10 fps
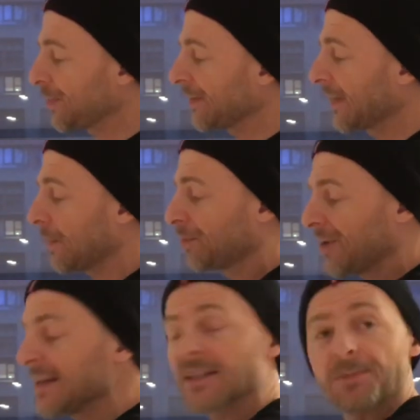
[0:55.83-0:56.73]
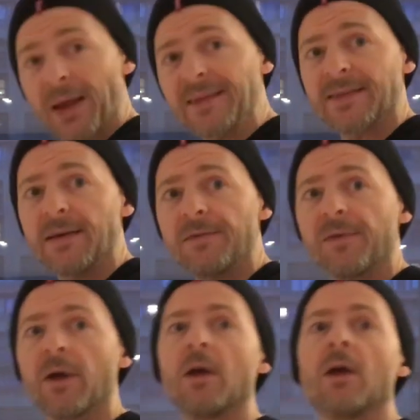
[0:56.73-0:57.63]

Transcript: but they're pretty expensive.